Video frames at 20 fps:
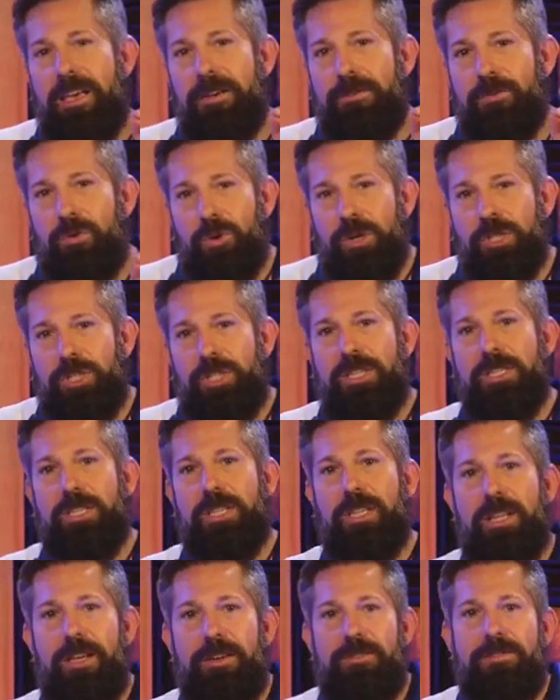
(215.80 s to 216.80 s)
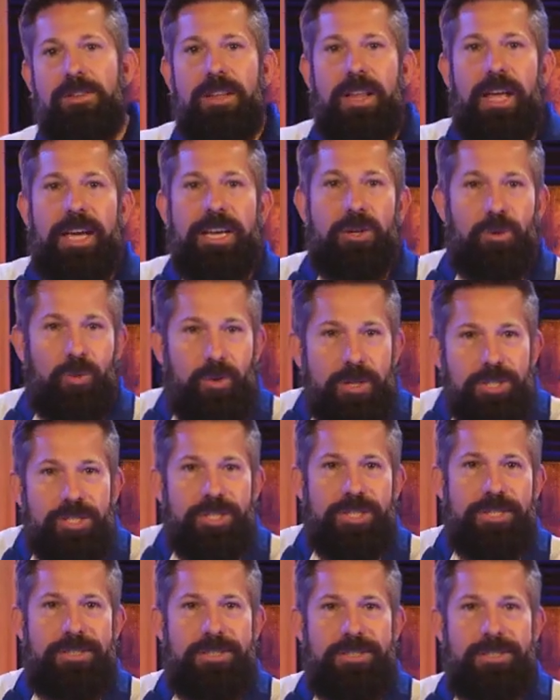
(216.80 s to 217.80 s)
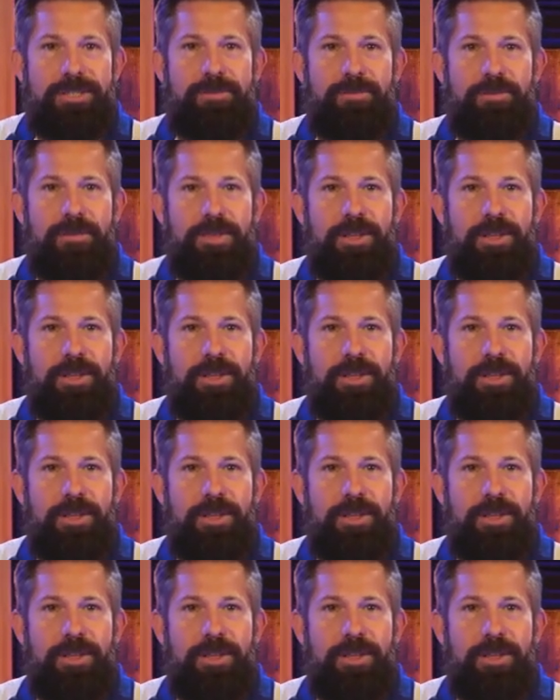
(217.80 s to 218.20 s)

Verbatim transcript: If Christians lived like Christians,